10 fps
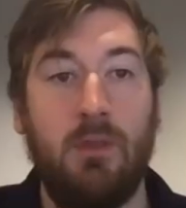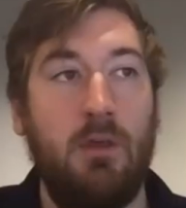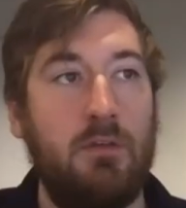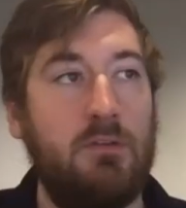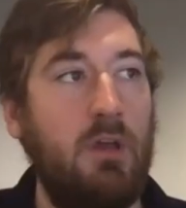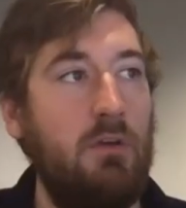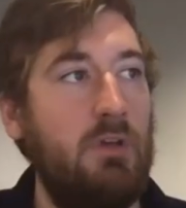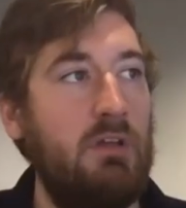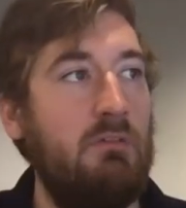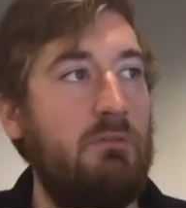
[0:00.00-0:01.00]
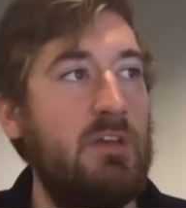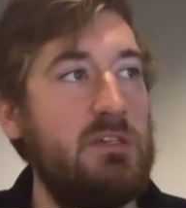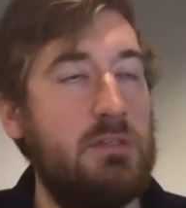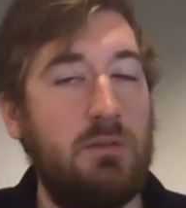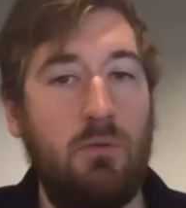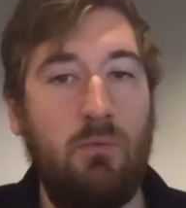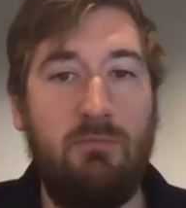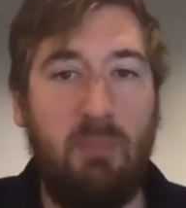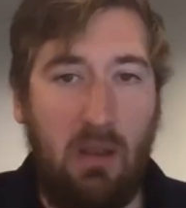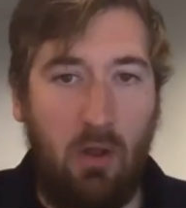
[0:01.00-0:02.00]
So
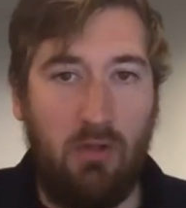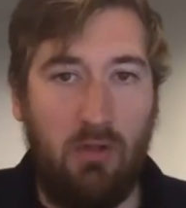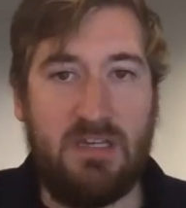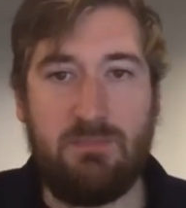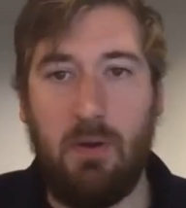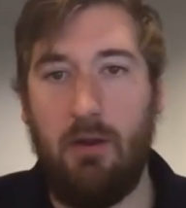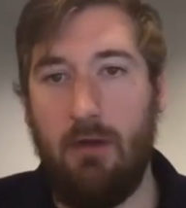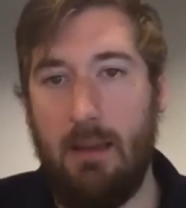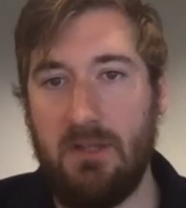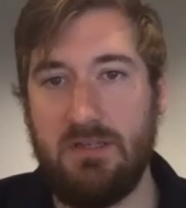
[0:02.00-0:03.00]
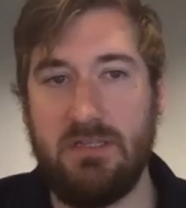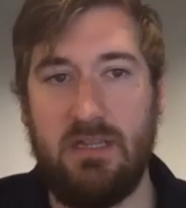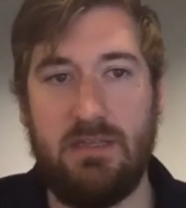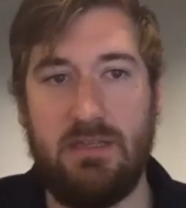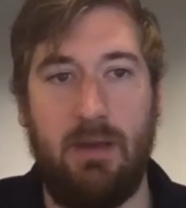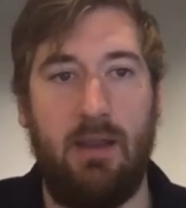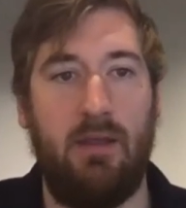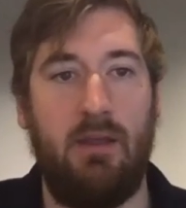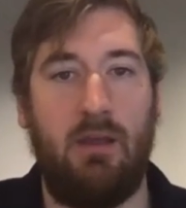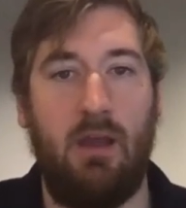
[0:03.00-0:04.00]
we've built all these parameters into
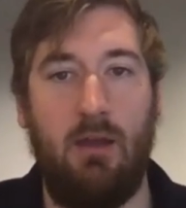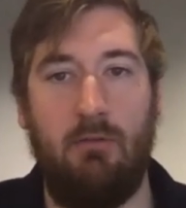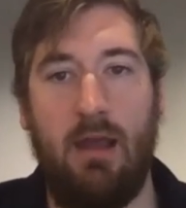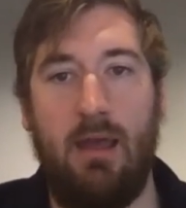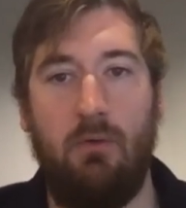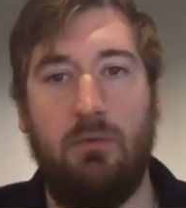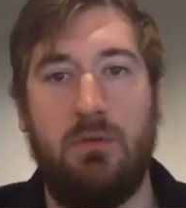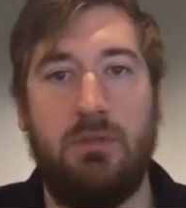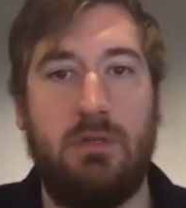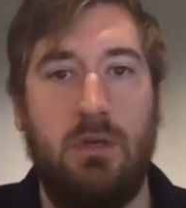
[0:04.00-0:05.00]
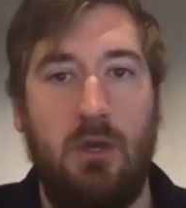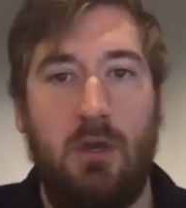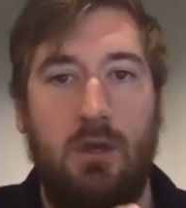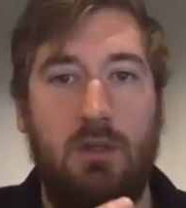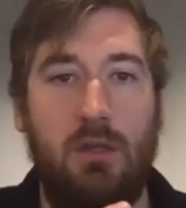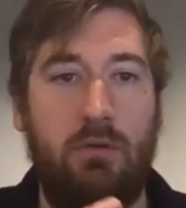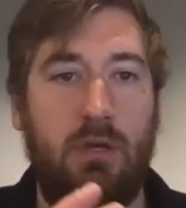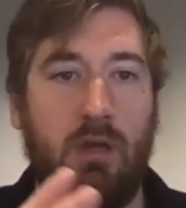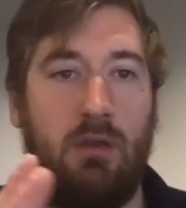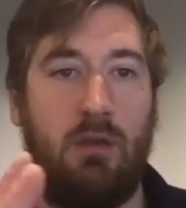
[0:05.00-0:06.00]
Padoq around, you
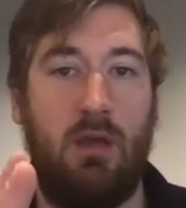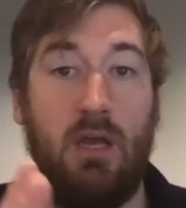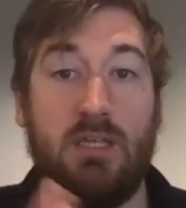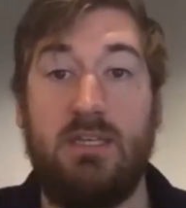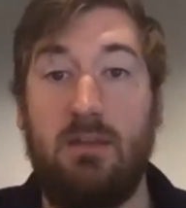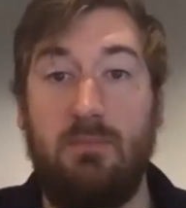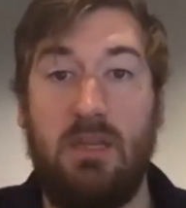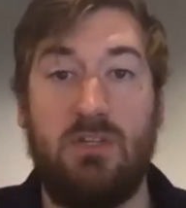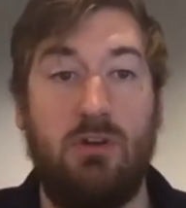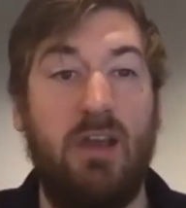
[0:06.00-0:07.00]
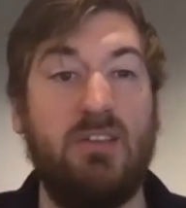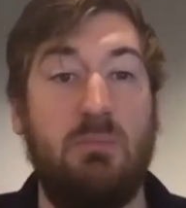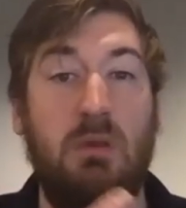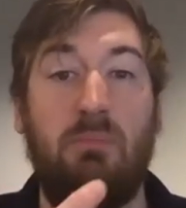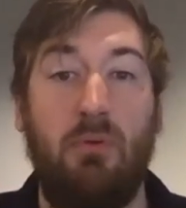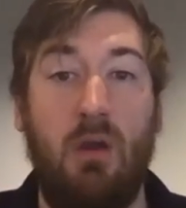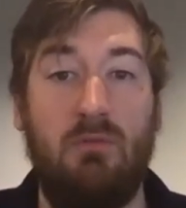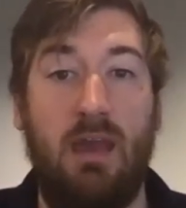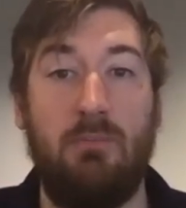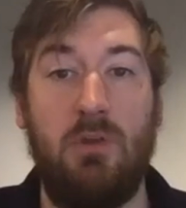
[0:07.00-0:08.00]
can, as the administrators, the people who own
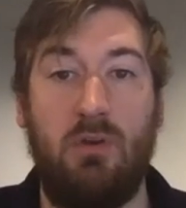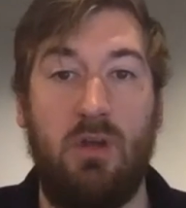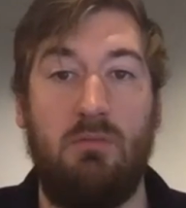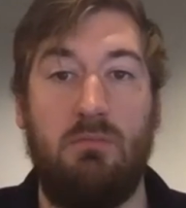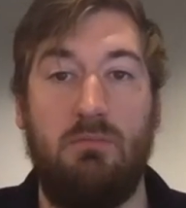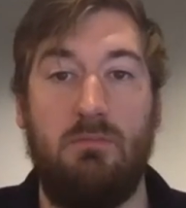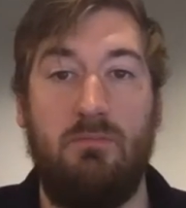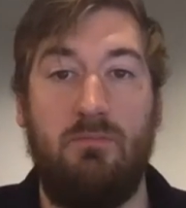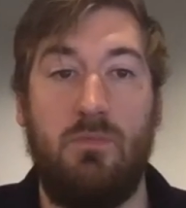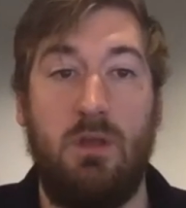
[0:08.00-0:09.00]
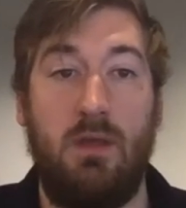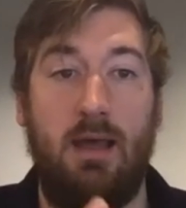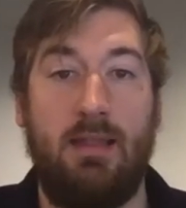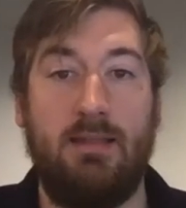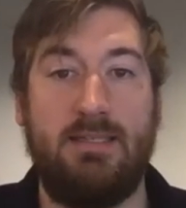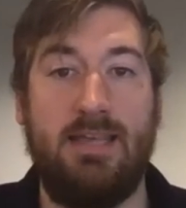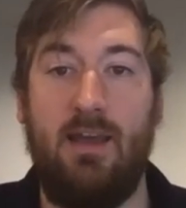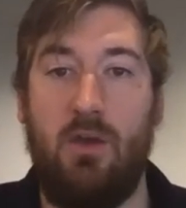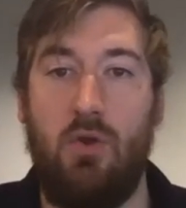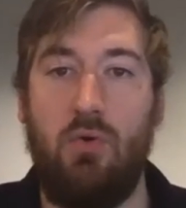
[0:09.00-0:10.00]
the app, you can
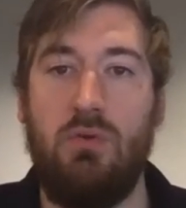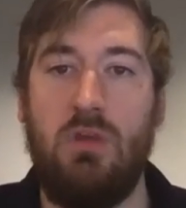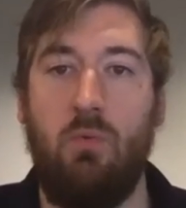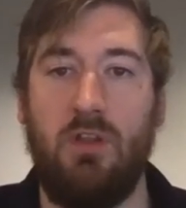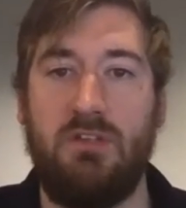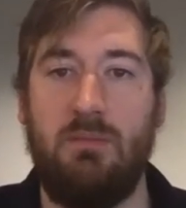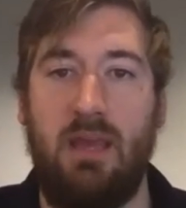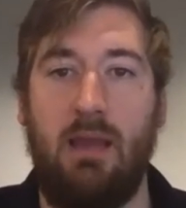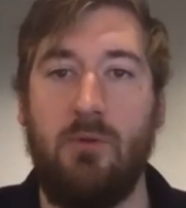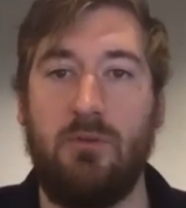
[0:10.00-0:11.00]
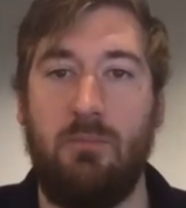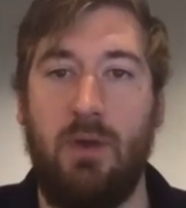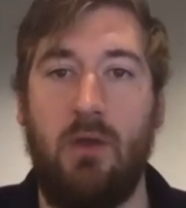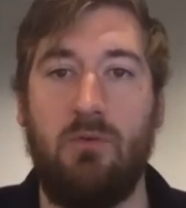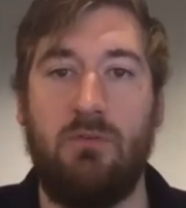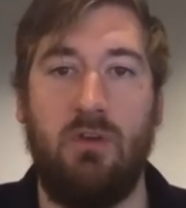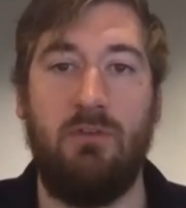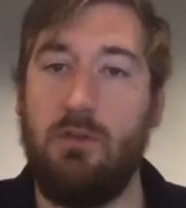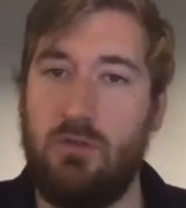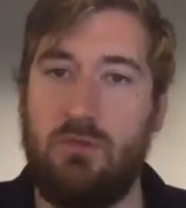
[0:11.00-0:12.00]
set who you want to be able to post. So if
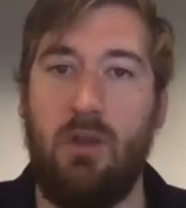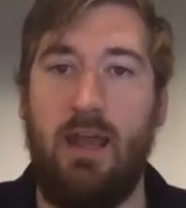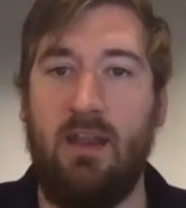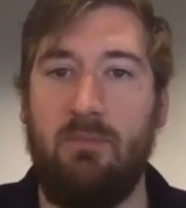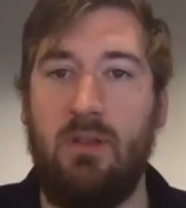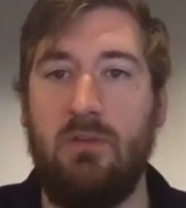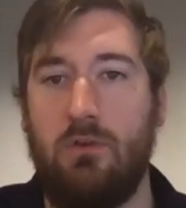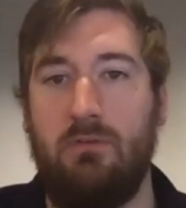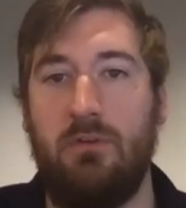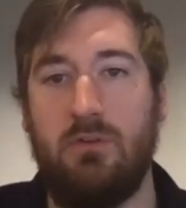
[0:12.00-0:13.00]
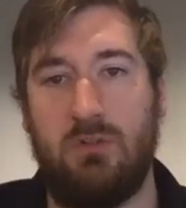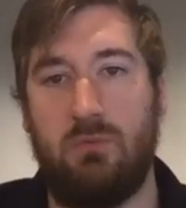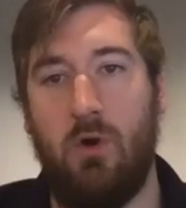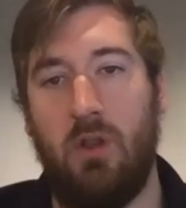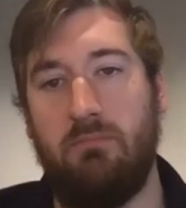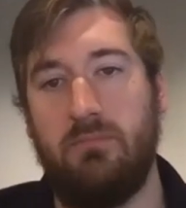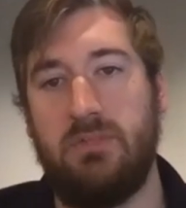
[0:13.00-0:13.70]
you just want admins, or if you just want